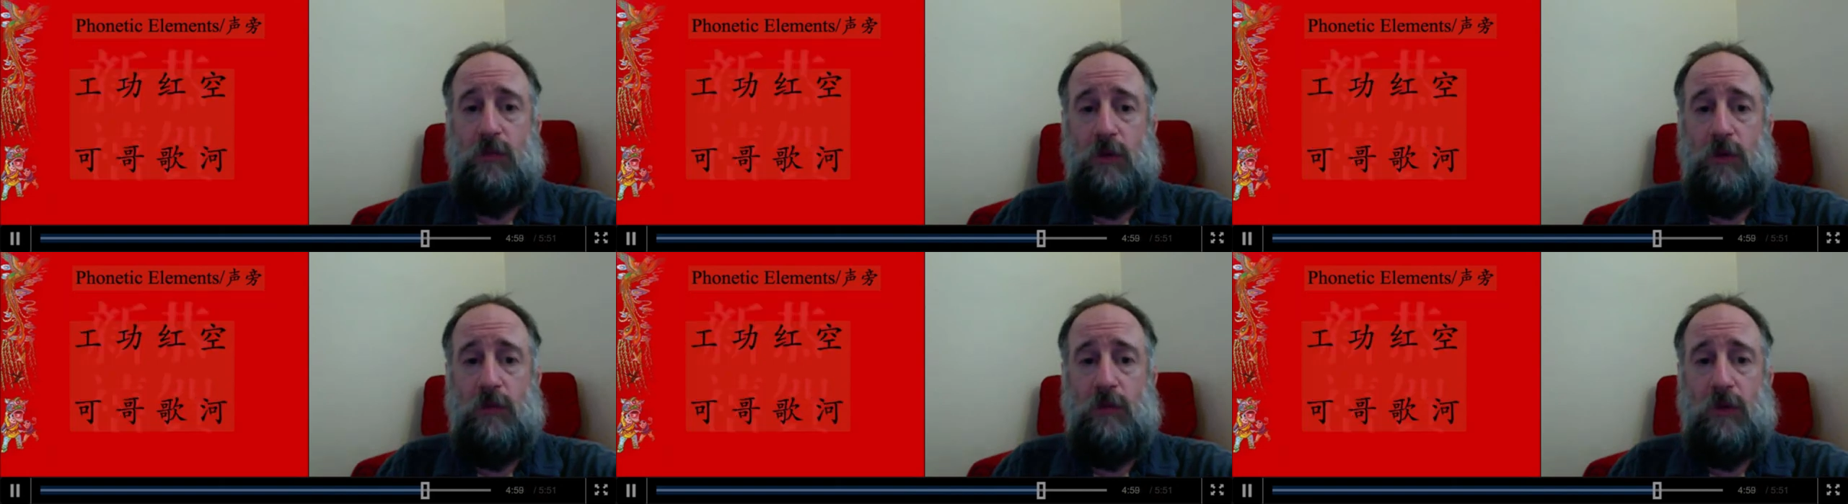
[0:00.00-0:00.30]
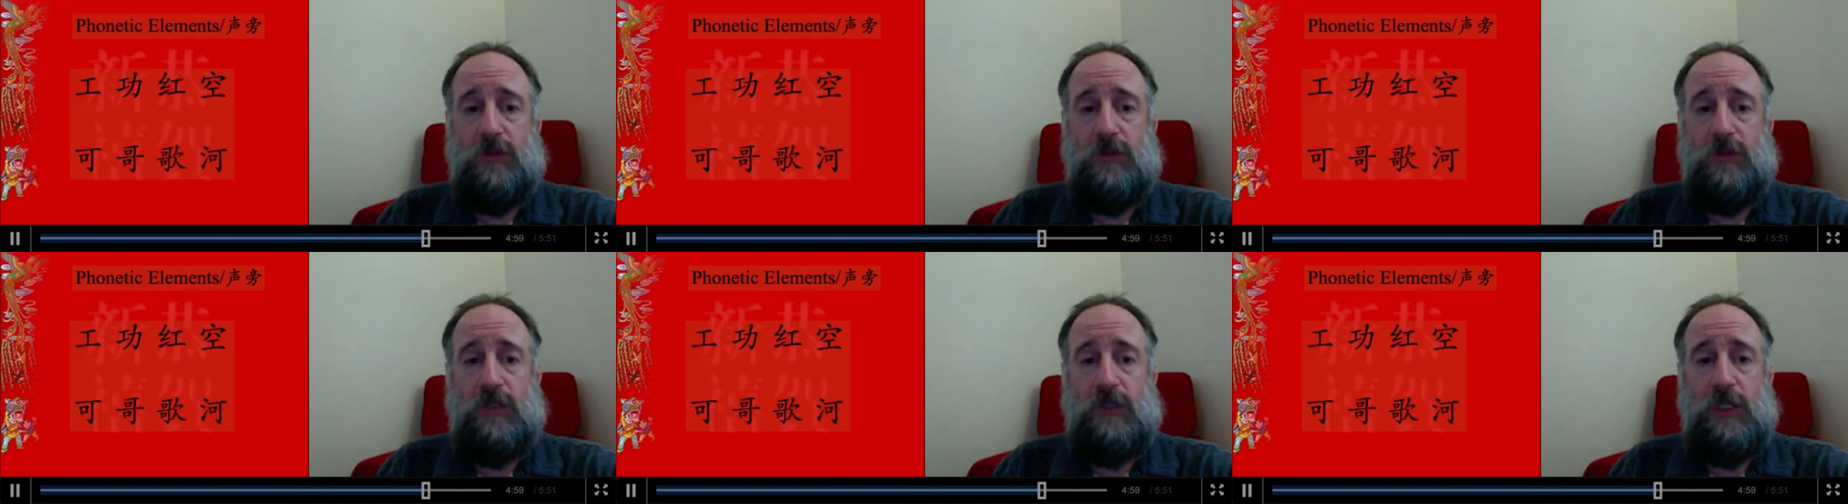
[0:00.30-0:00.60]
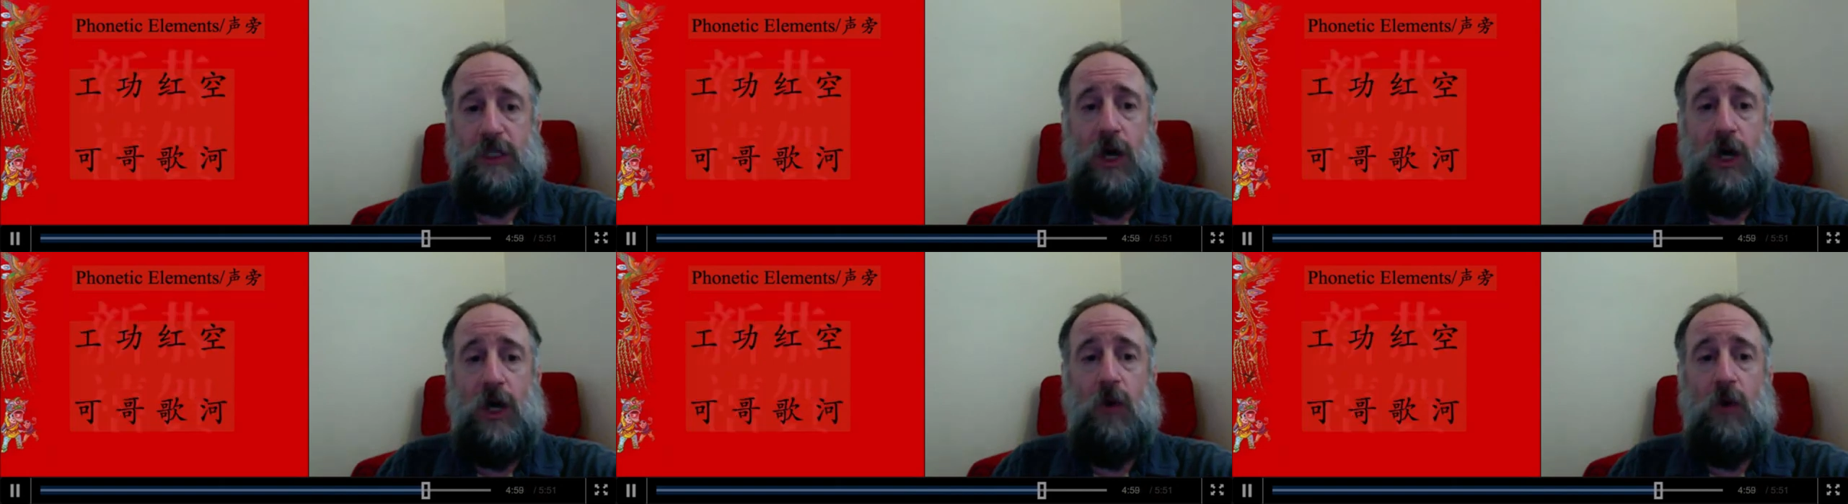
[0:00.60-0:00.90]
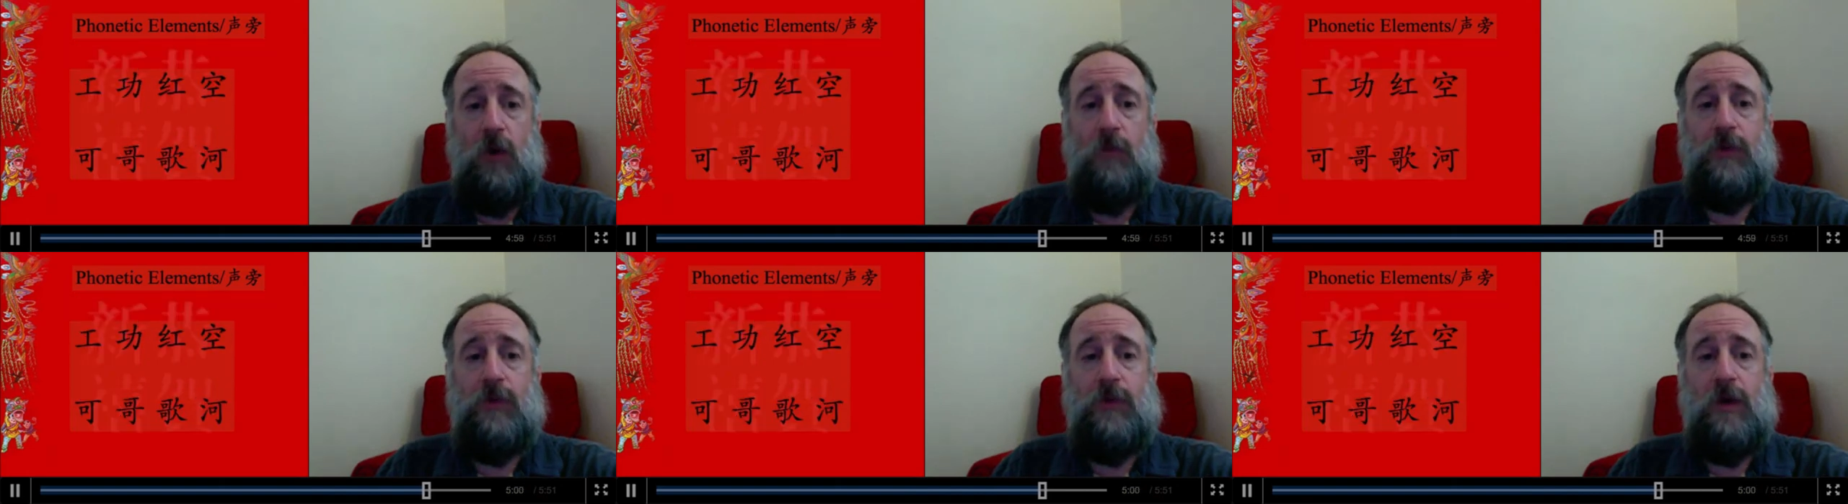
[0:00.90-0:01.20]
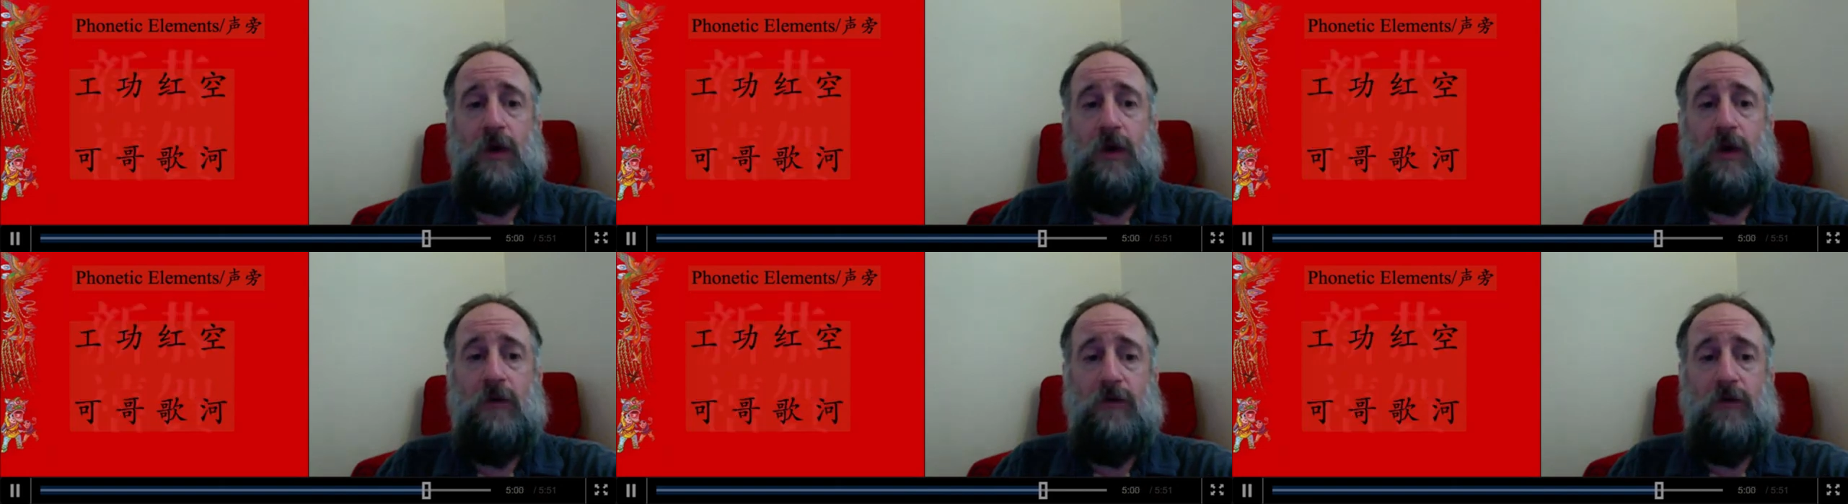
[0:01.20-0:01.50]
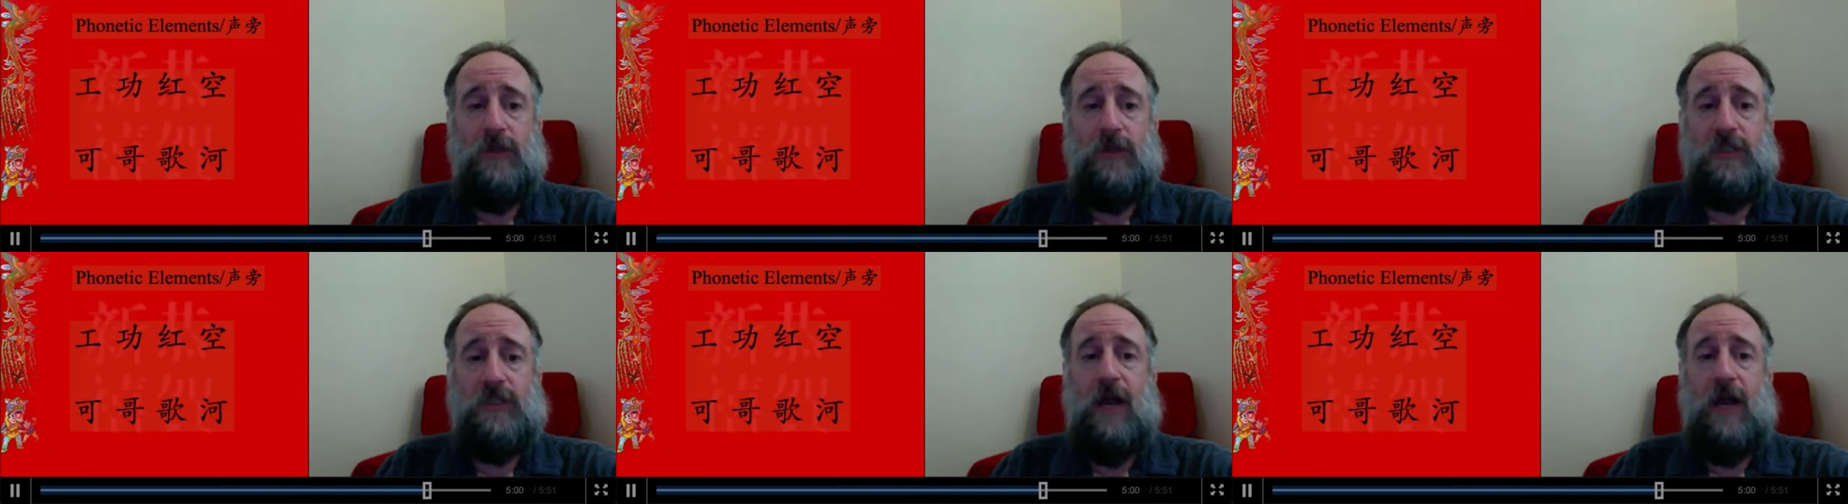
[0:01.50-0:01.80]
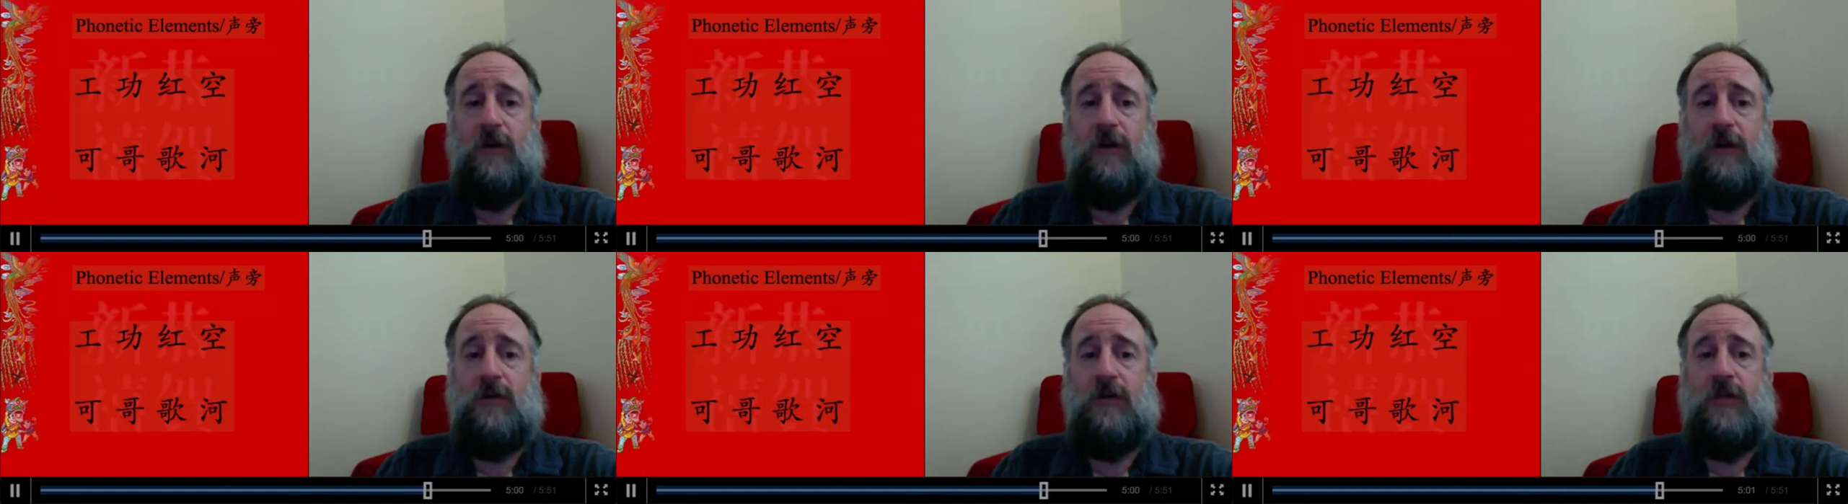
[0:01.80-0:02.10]
mostly know. First
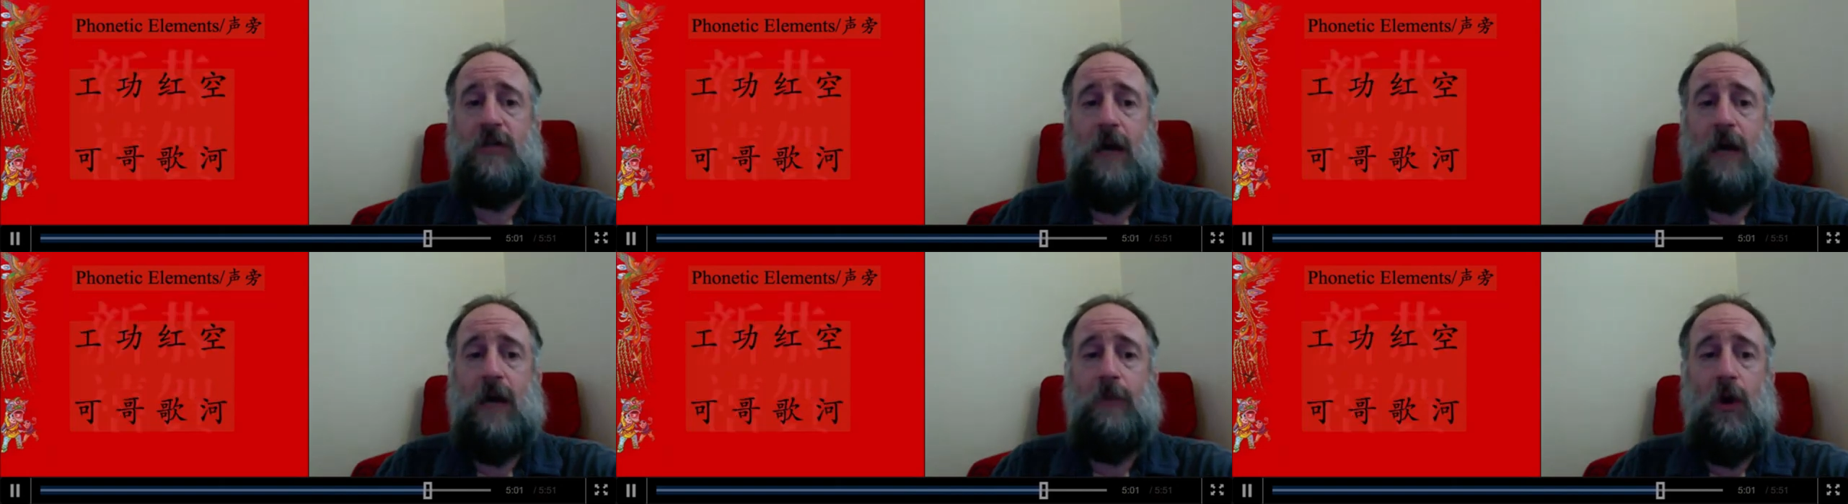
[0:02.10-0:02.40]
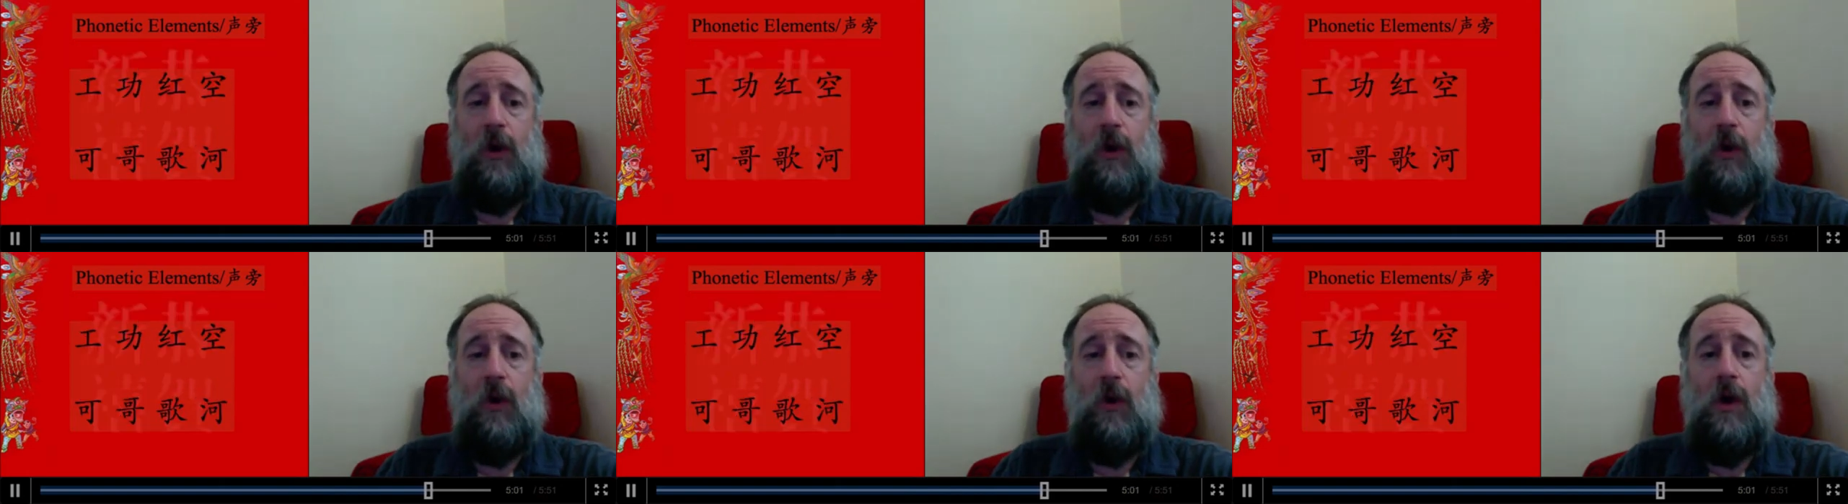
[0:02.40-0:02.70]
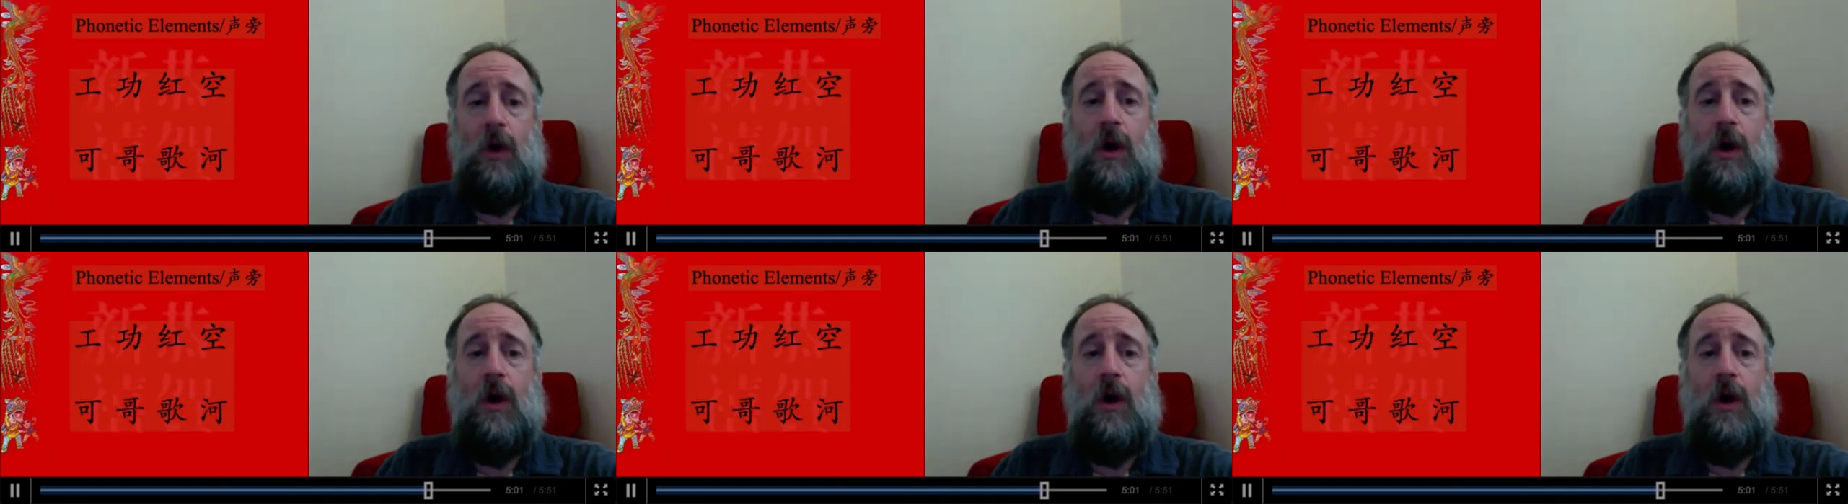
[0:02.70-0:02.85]
character, top row,